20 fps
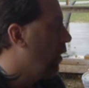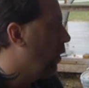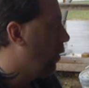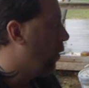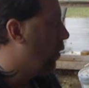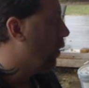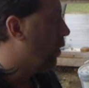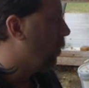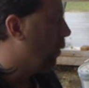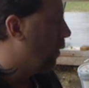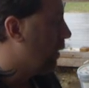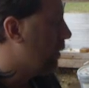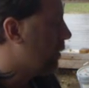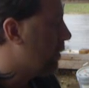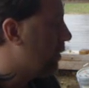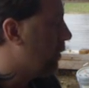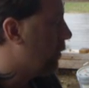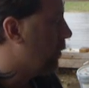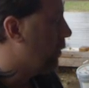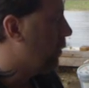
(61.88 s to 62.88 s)
or wants
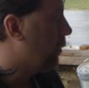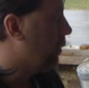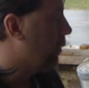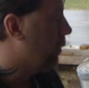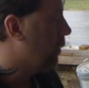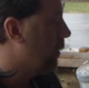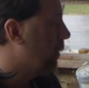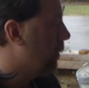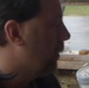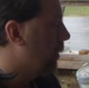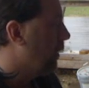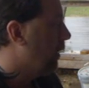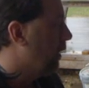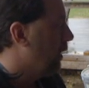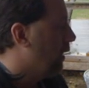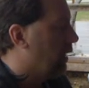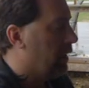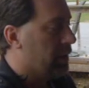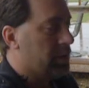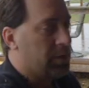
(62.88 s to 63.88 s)
to
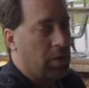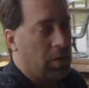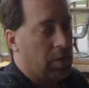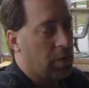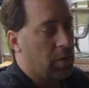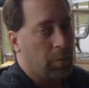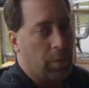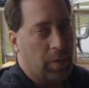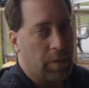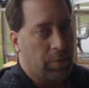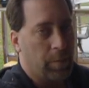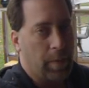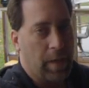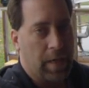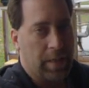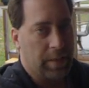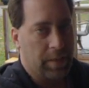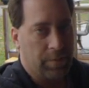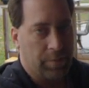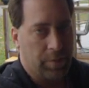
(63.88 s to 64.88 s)
install it on whatever bike
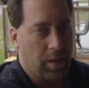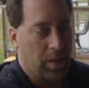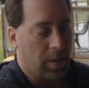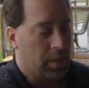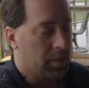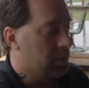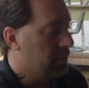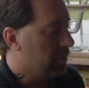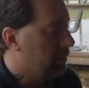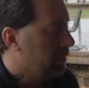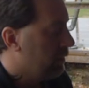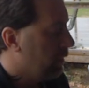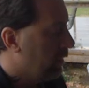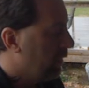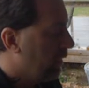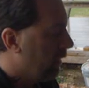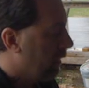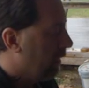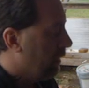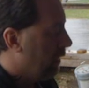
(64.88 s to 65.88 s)
they've got.
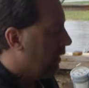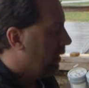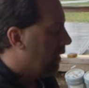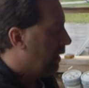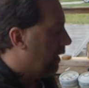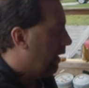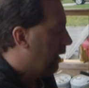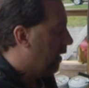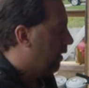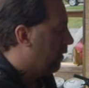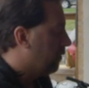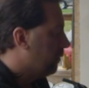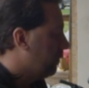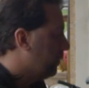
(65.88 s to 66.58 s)
Now,